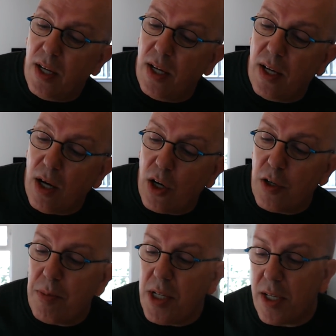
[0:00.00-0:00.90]

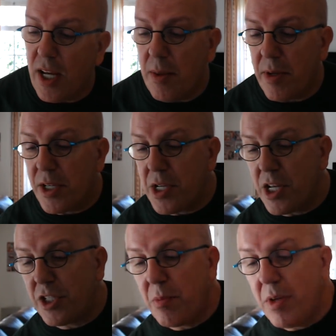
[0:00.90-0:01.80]
RB Gaming is
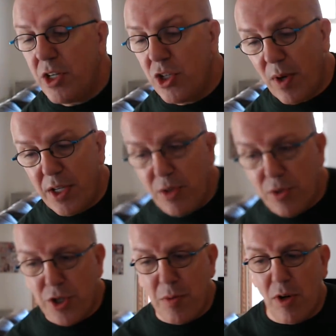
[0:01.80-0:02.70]
asking me, do I
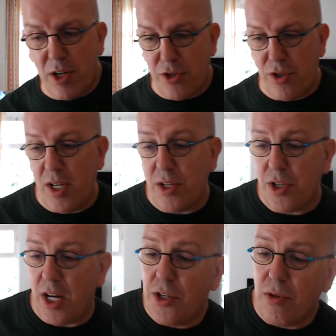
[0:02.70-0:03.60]
use ZBrush?
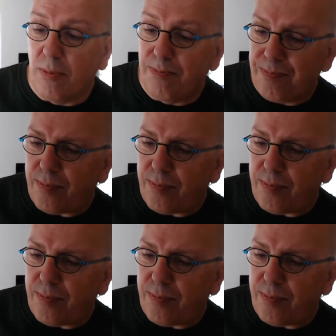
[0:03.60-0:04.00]
Yes, I do.